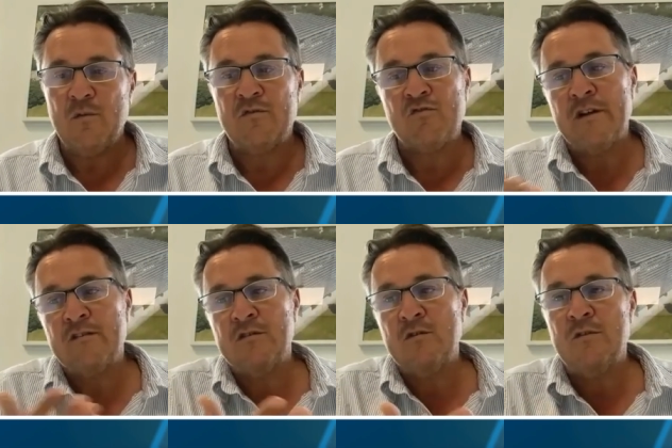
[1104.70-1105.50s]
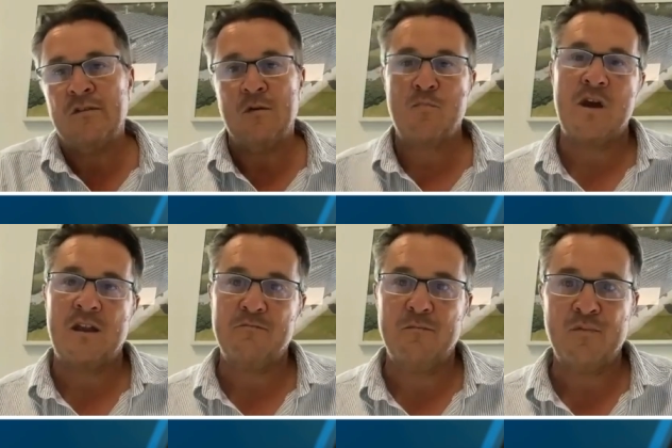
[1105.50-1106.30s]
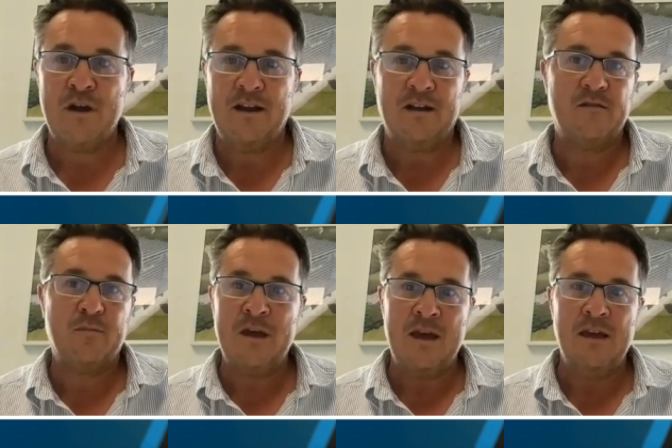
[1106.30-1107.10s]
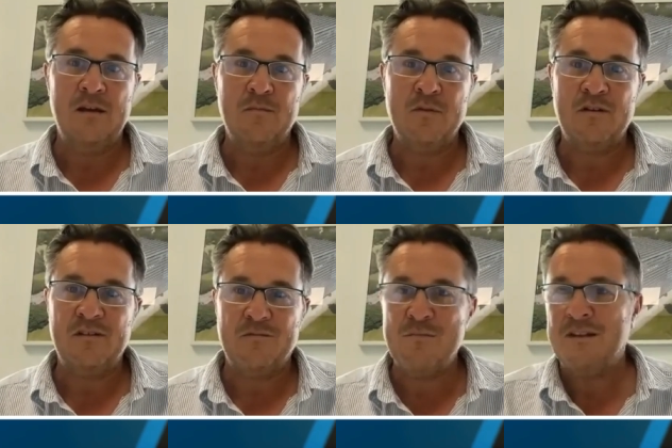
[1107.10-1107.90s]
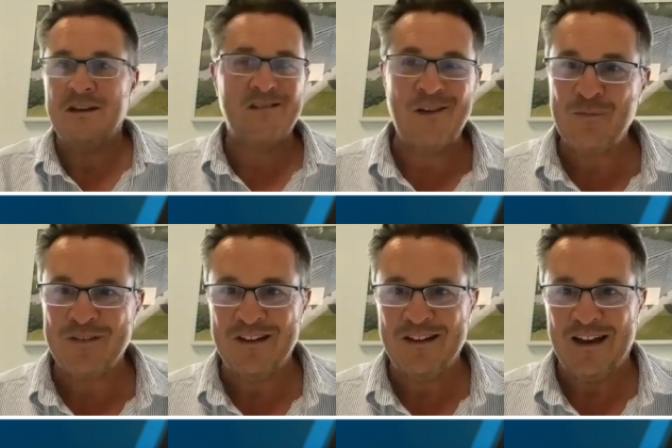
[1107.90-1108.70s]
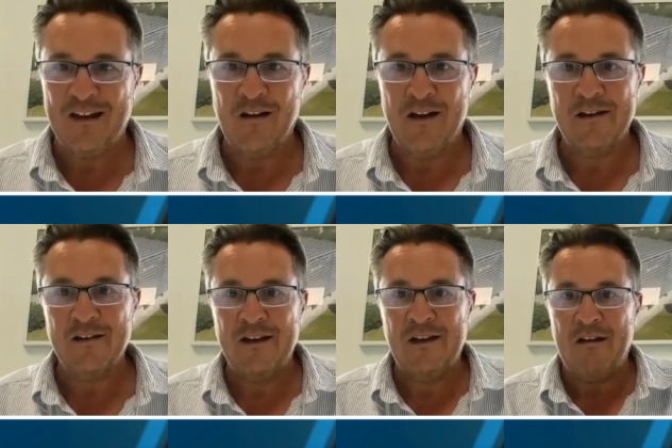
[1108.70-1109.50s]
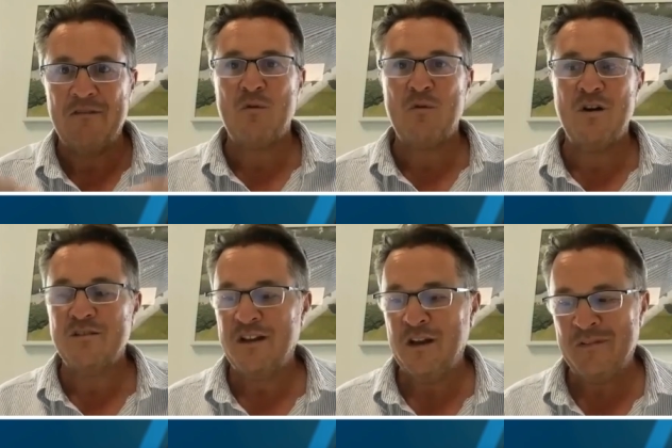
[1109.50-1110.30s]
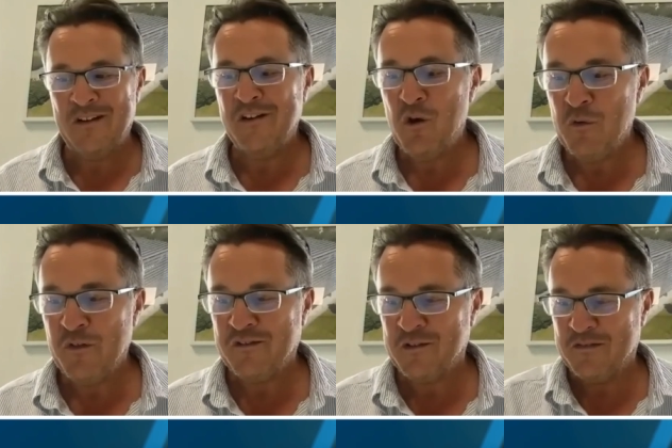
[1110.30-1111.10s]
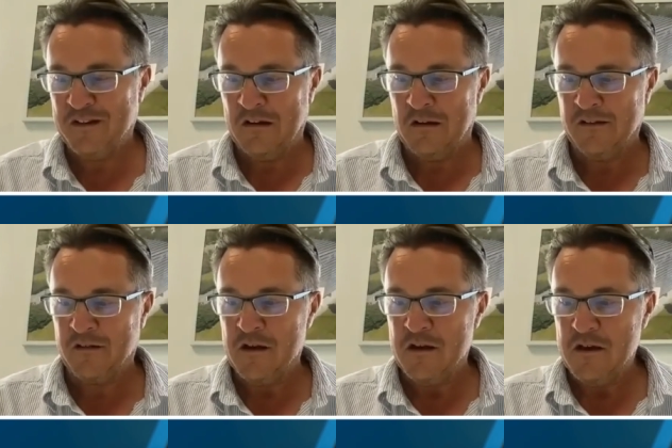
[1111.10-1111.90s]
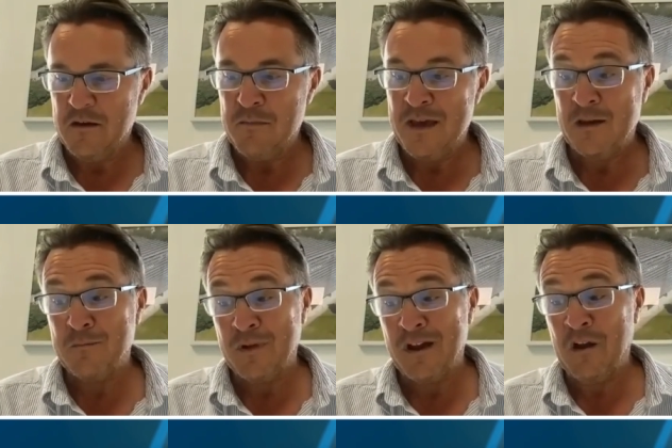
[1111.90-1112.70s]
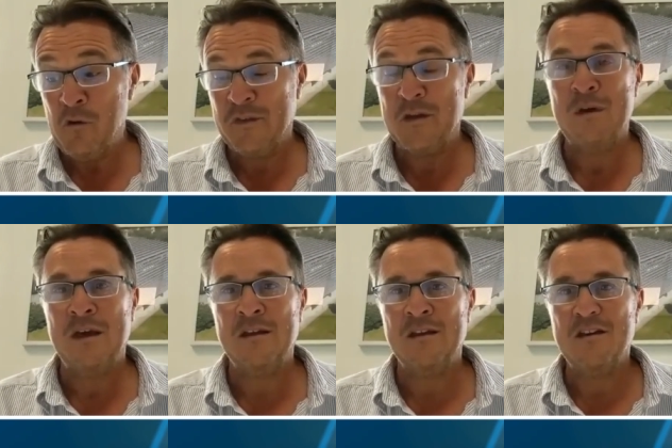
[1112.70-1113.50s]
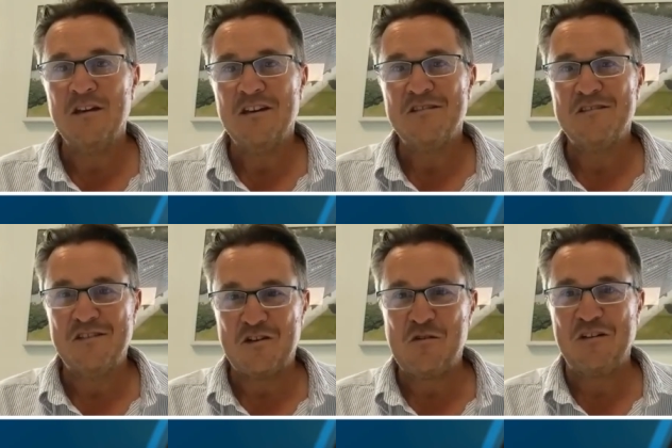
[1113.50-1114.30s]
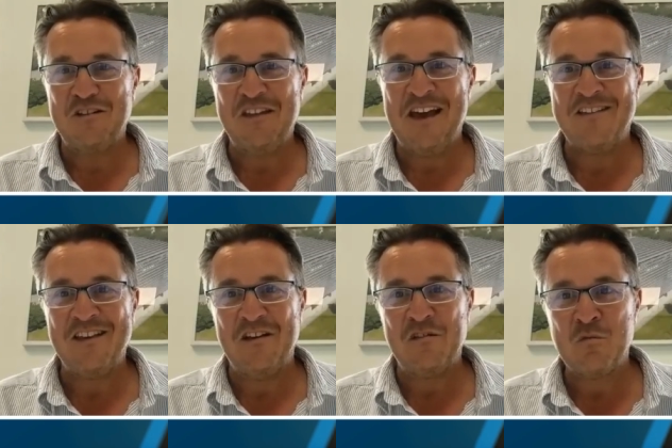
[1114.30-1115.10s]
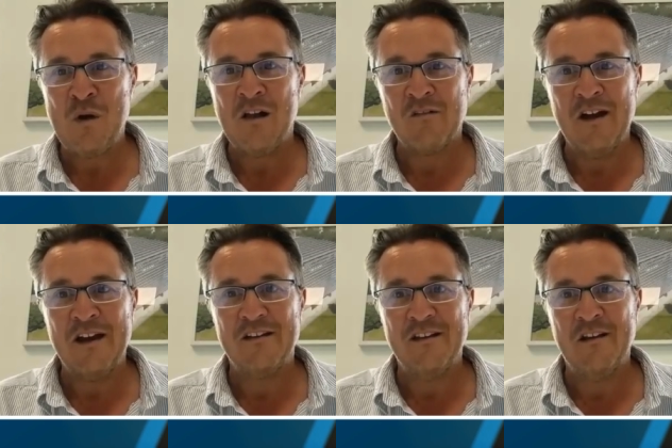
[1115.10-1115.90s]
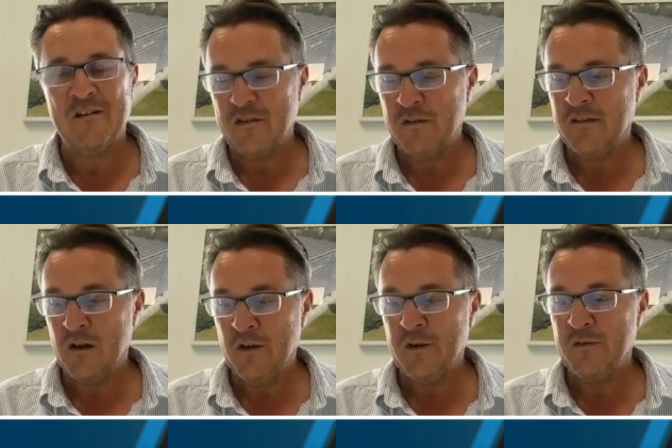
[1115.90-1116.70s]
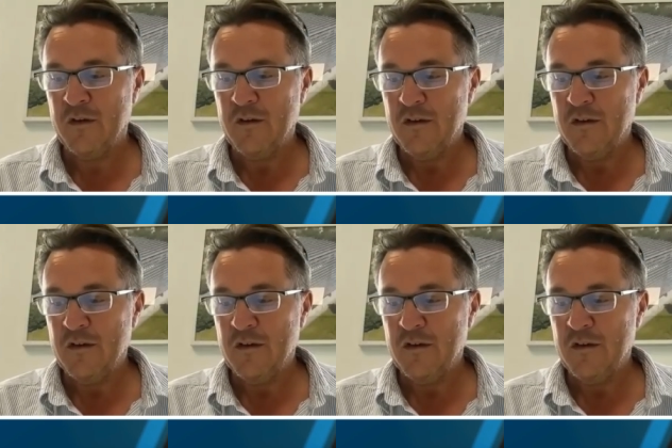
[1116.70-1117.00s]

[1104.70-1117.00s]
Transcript: was trying to do this at break breakneck speed because it's meeting a subsidy deadline. And you know, having worked in an EPC, I know what those subsidy deadlines mean, but I know what they mean to the quality of the asset as well, right? You know, so there's a lot of